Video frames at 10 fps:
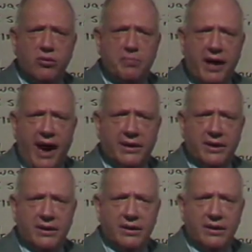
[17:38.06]
will be
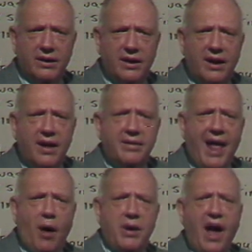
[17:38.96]
80?
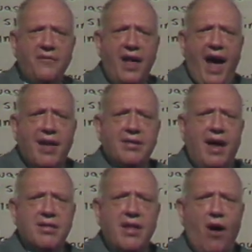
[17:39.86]
Now we have to ask
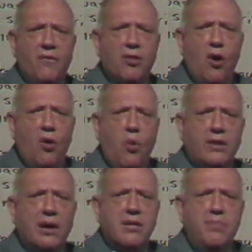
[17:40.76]
ourselves,
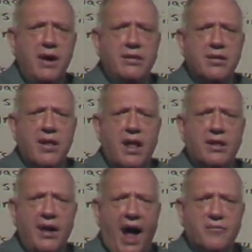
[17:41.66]
what does it mean to say
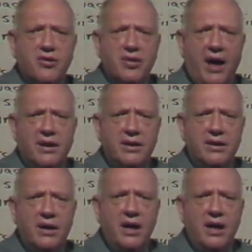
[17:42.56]
that the average is 80?